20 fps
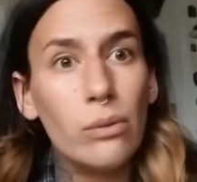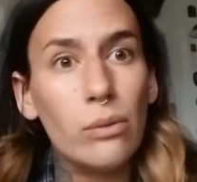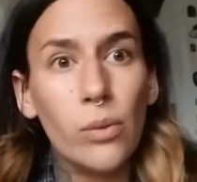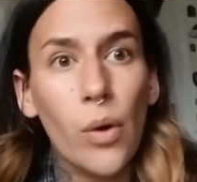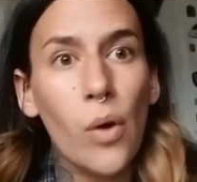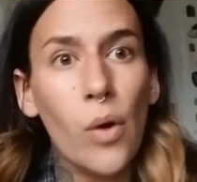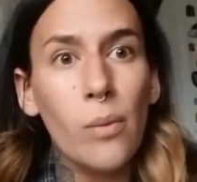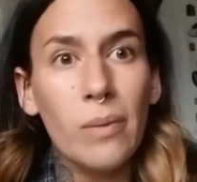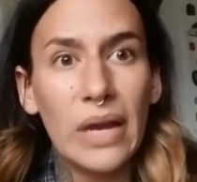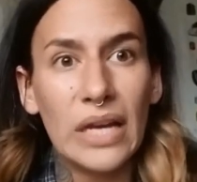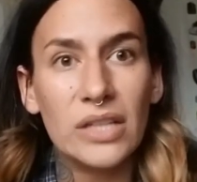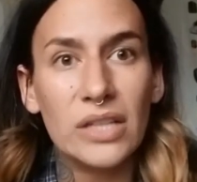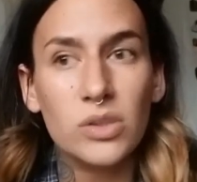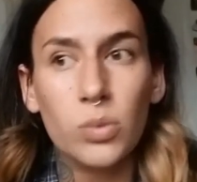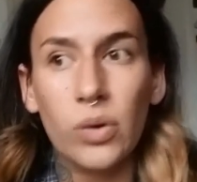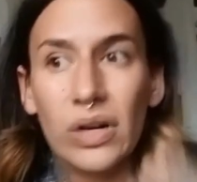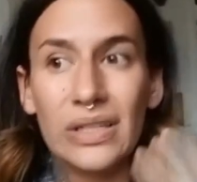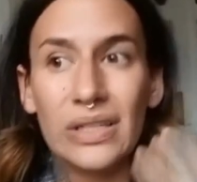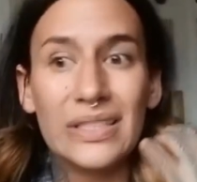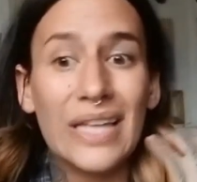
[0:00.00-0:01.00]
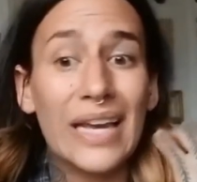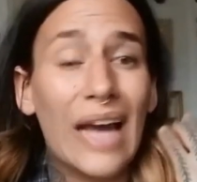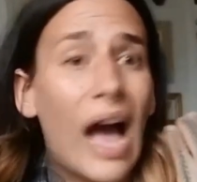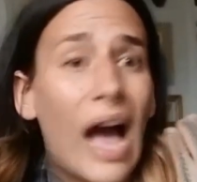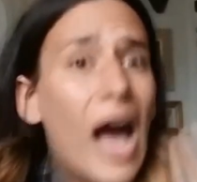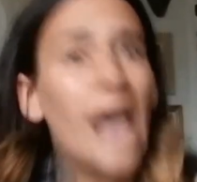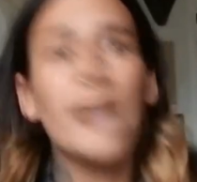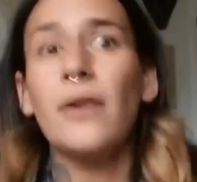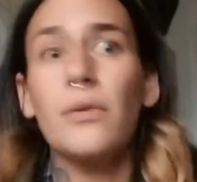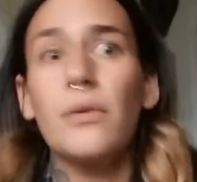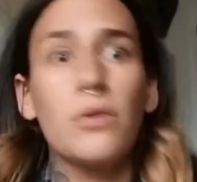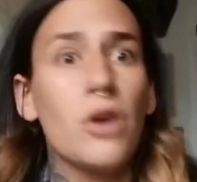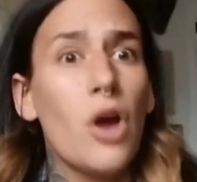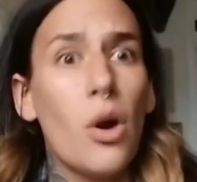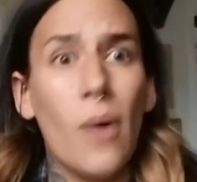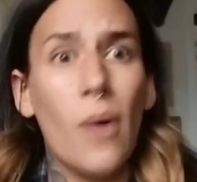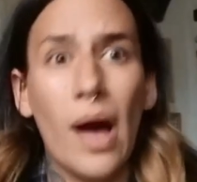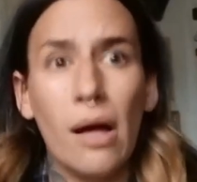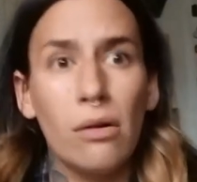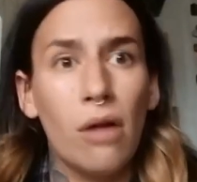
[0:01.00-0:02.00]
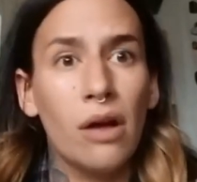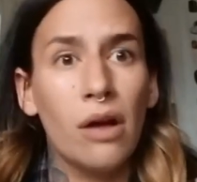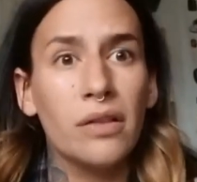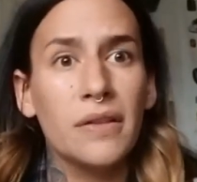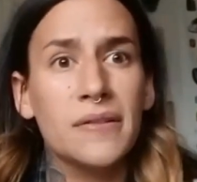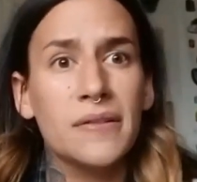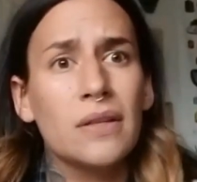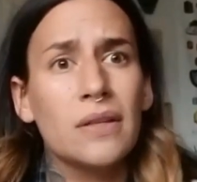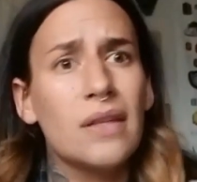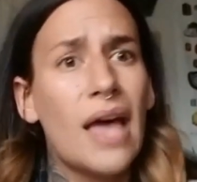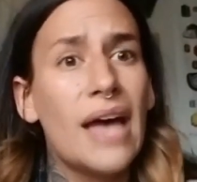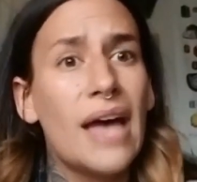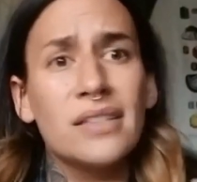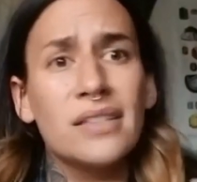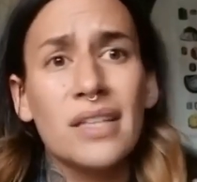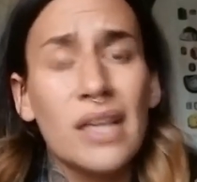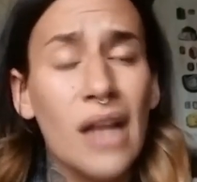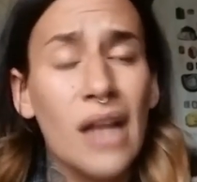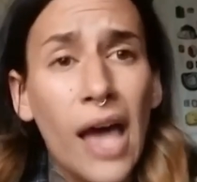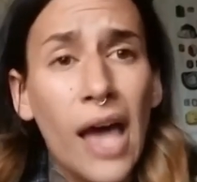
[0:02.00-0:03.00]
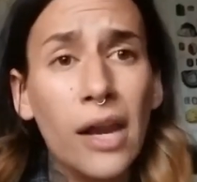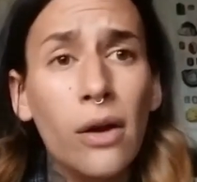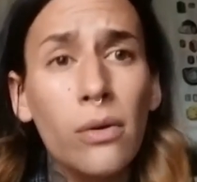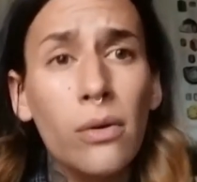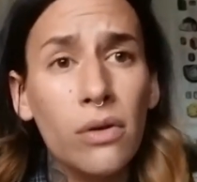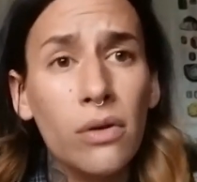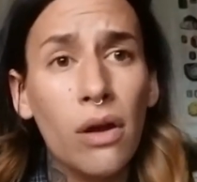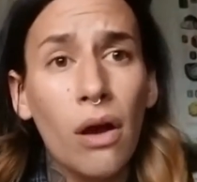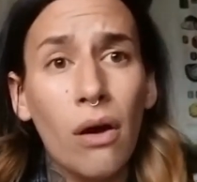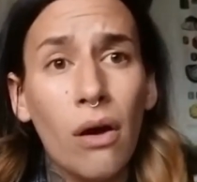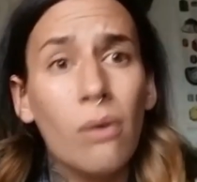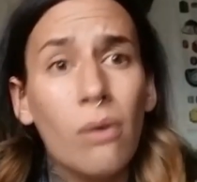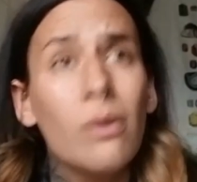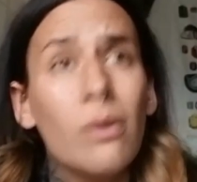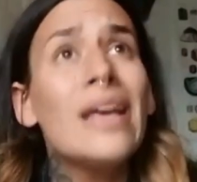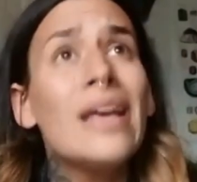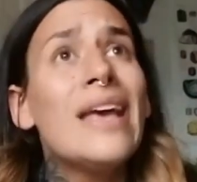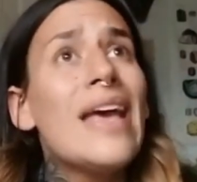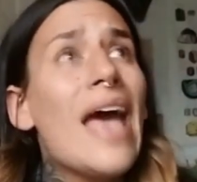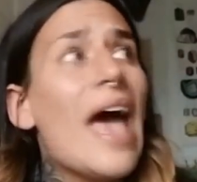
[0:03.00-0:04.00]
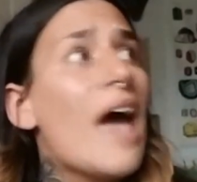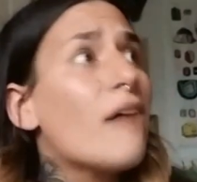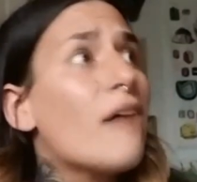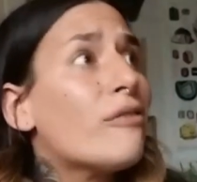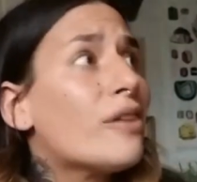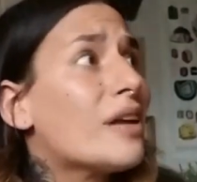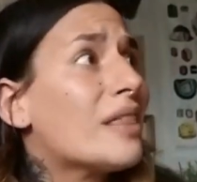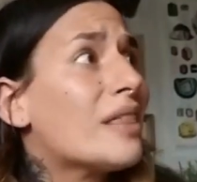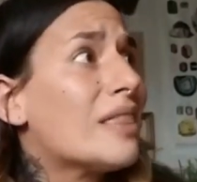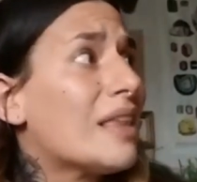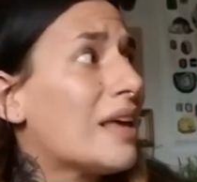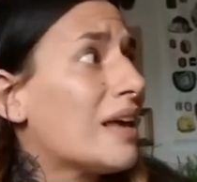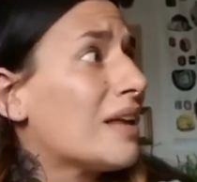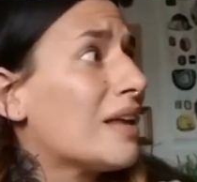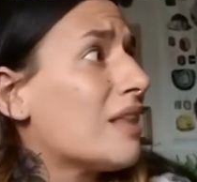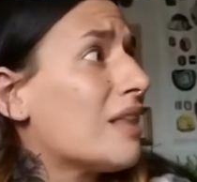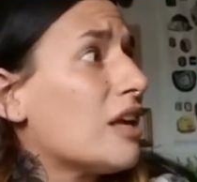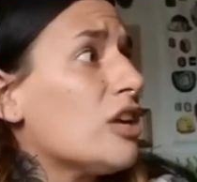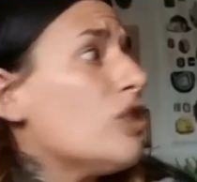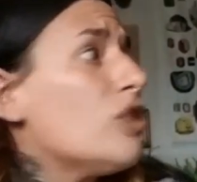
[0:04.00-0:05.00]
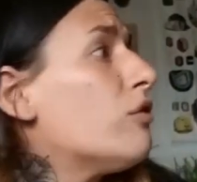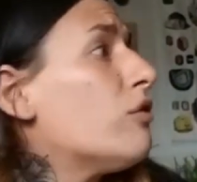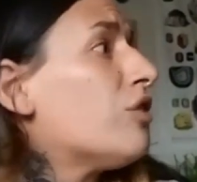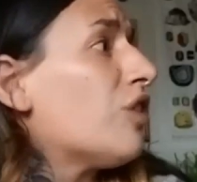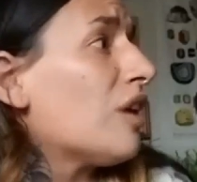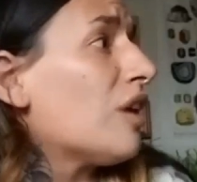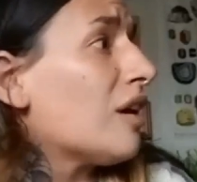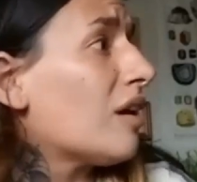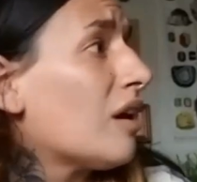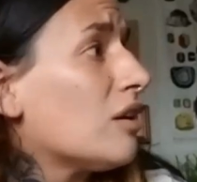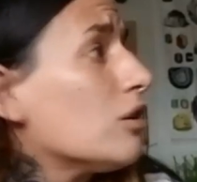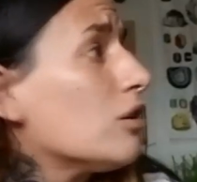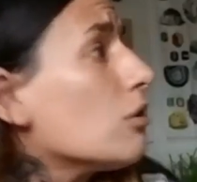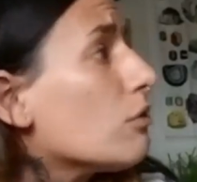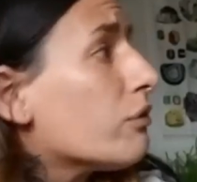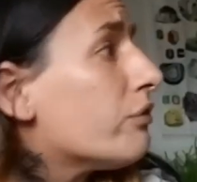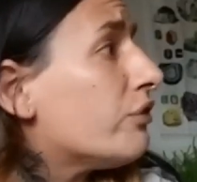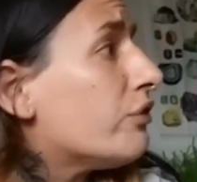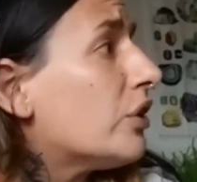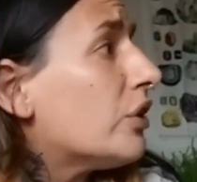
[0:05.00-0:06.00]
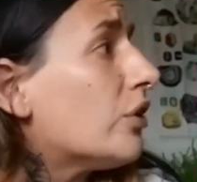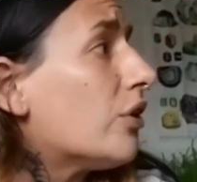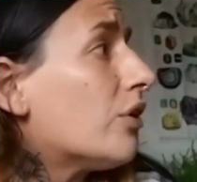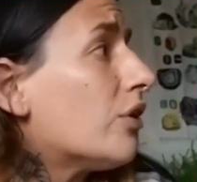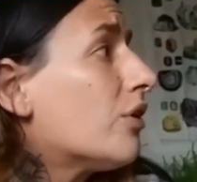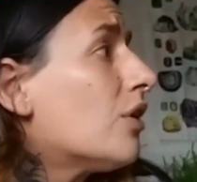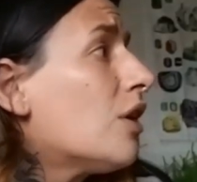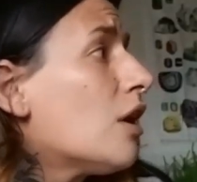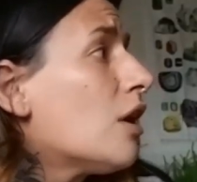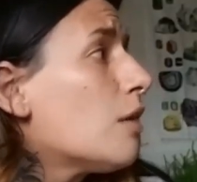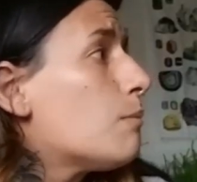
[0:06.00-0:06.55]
romance, where it's like, I don't know how long this will last, and I don't know everything that you think and you feel,